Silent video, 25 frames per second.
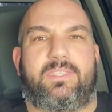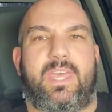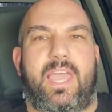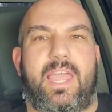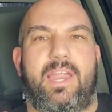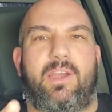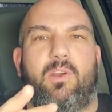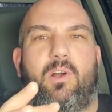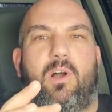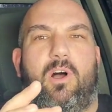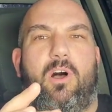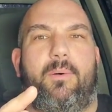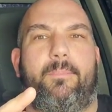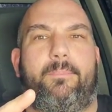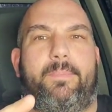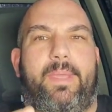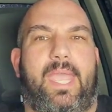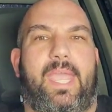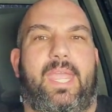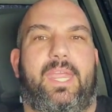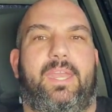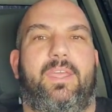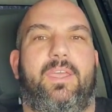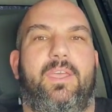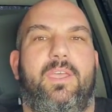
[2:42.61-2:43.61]
They are all
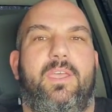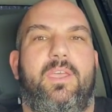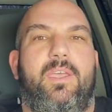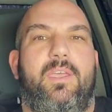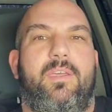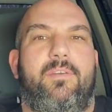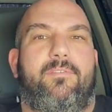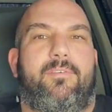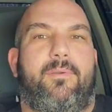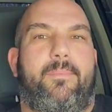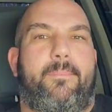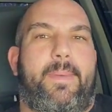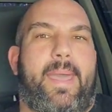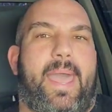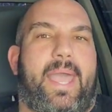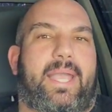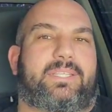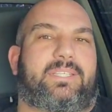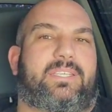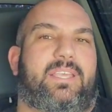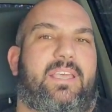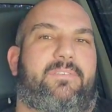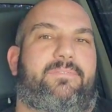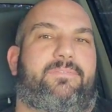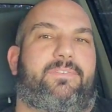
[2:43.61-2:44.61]
made for
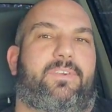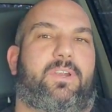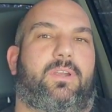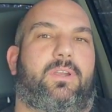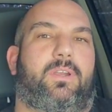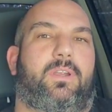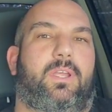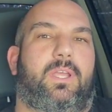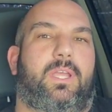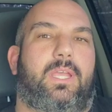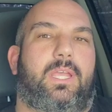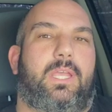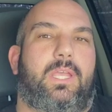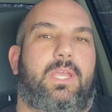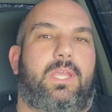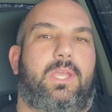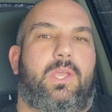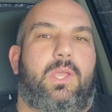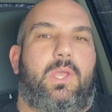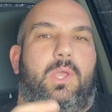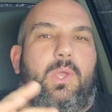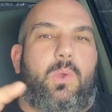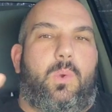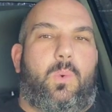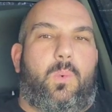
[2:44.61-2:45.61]
max effort
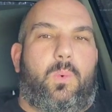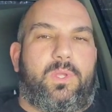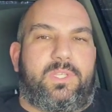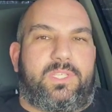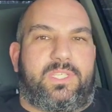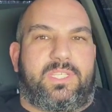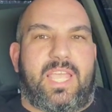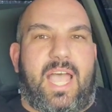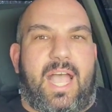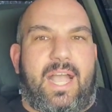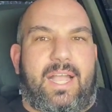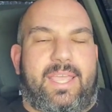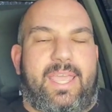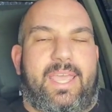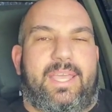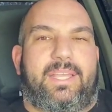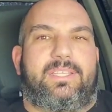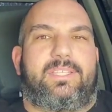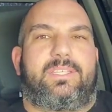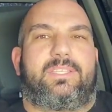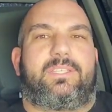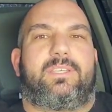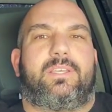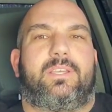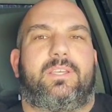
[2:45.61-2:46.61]
with stock
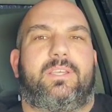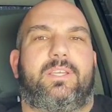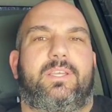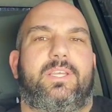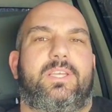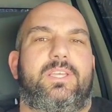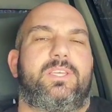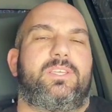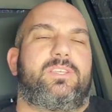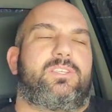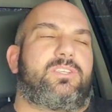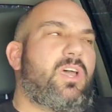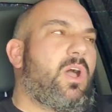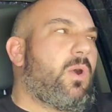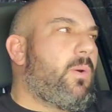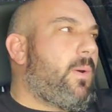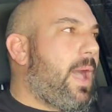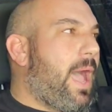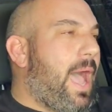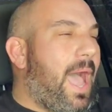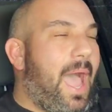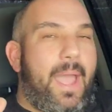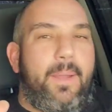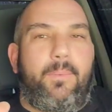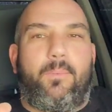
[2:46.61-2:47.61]
heads. So
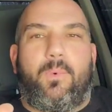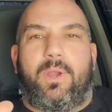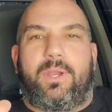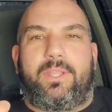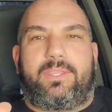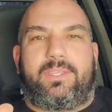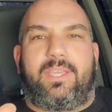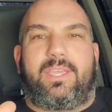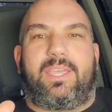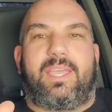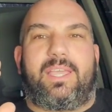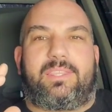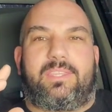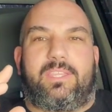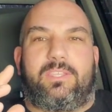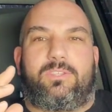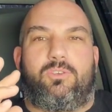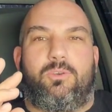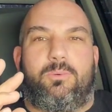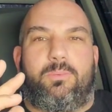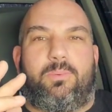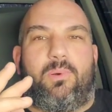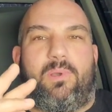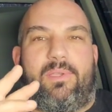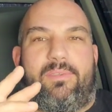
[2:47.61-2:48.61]
I wanted to get the
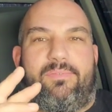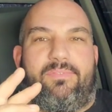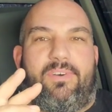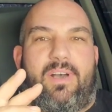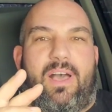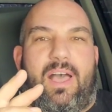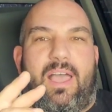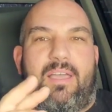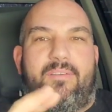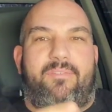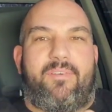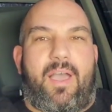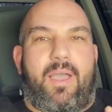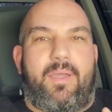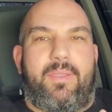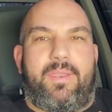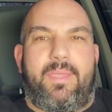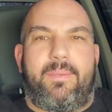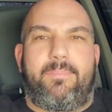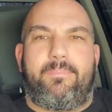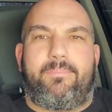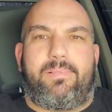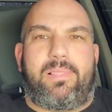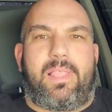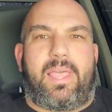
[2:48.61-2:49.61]
2.5. I
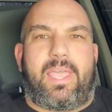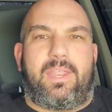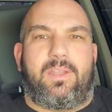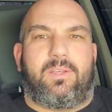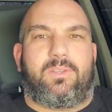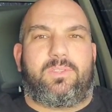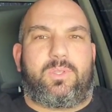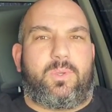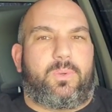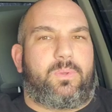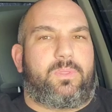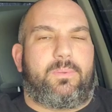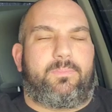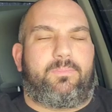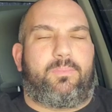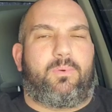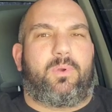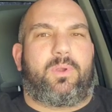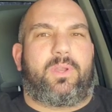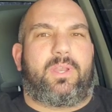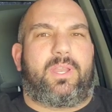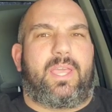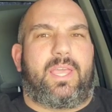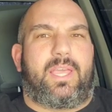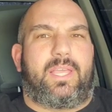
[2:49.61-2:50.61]
didn't plan on doing the
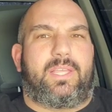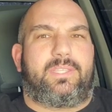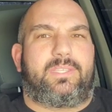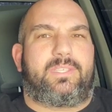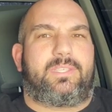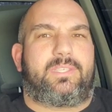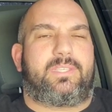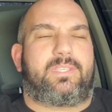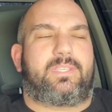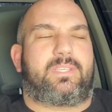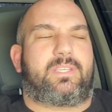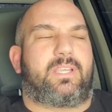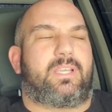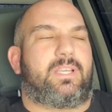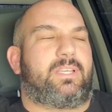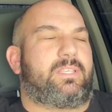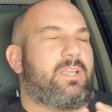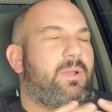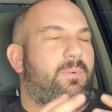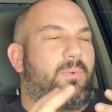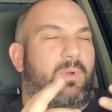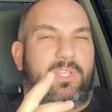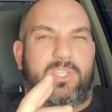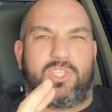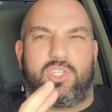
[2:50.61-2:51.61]
ported heads because
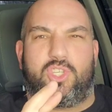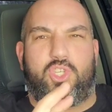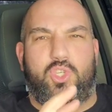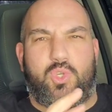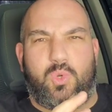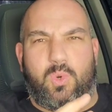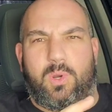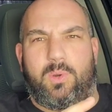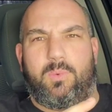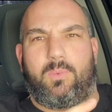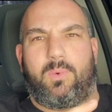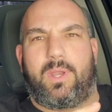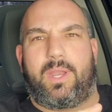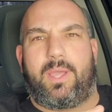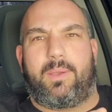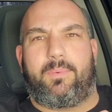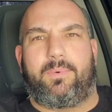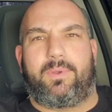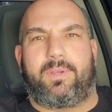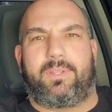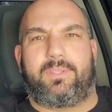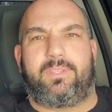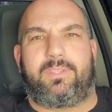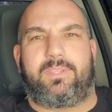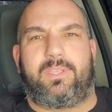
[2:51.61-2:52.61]
I wasn't sure what I
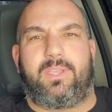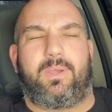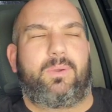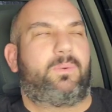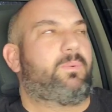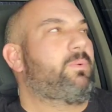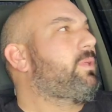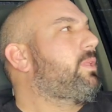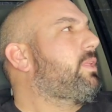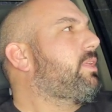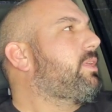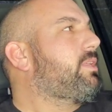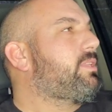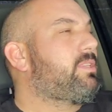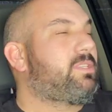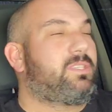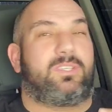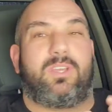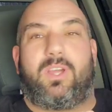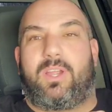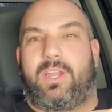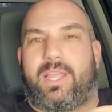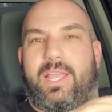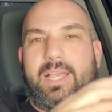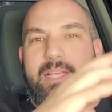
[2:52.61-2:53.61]
wanted to do.
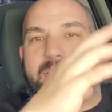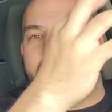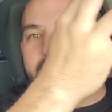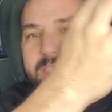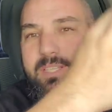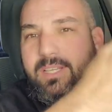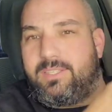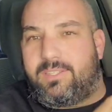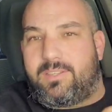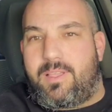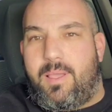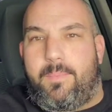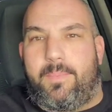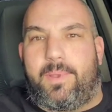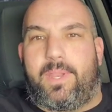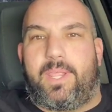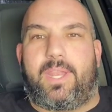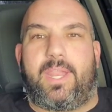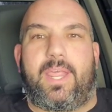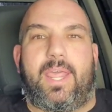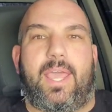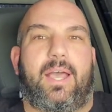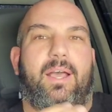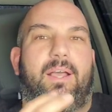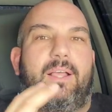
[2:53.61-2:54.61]
Sorry, guys, the sun's coming
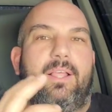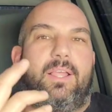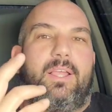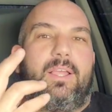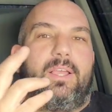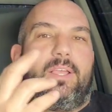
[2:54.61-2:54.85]
in now.